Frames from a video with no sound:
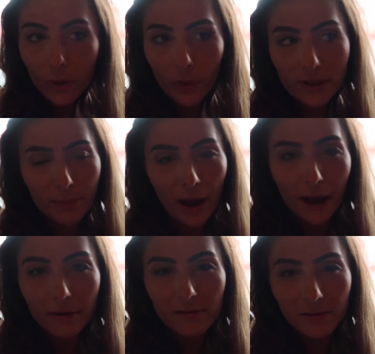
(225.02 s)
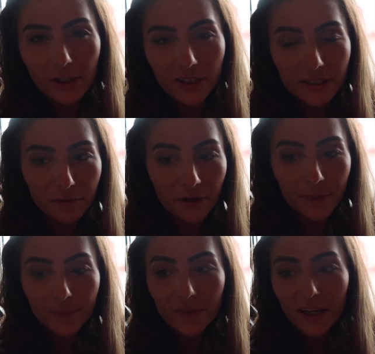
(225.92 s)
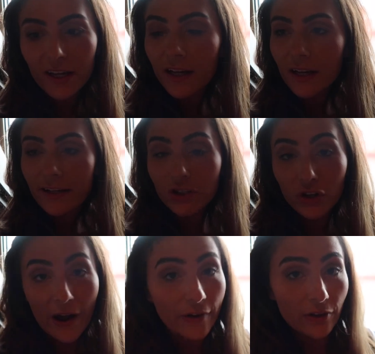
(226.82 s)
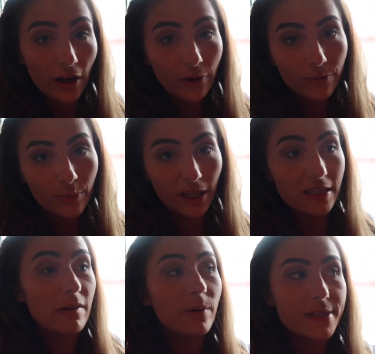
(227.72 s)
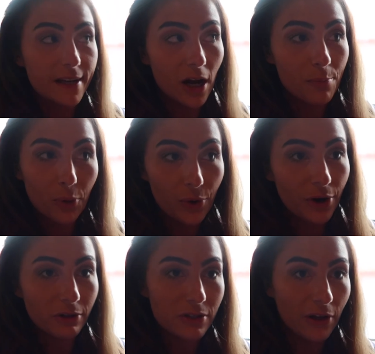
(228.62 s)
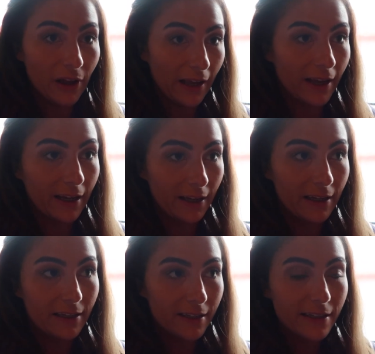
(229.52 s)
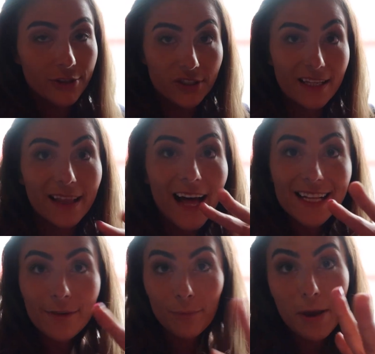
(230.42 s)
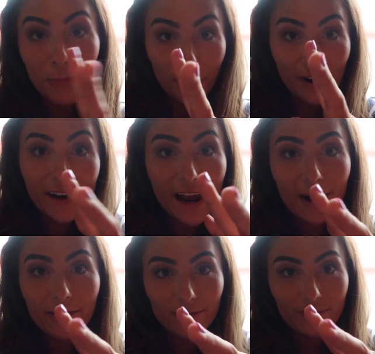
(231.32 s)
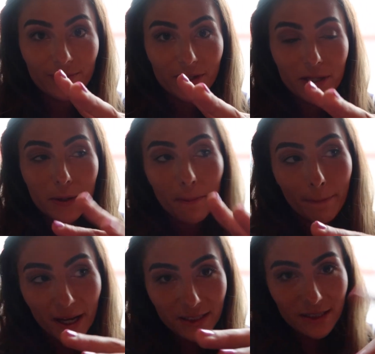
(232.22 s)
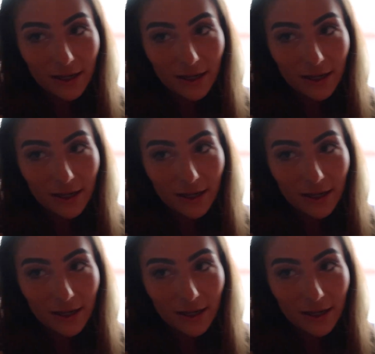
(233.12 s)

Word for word: Wasn't bad, a little different. It's crowded though because everyone's getting on board so like just a lot of people right now. But